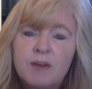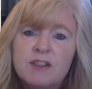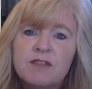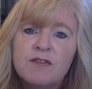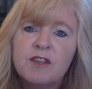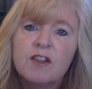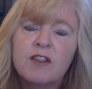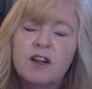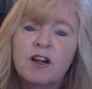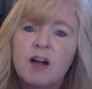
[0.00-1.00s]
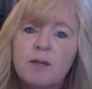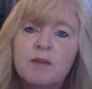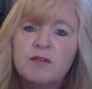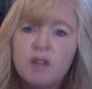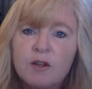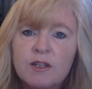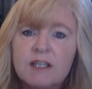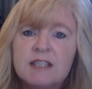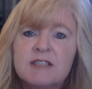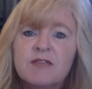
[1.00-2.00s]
to fill their cup of loneliness,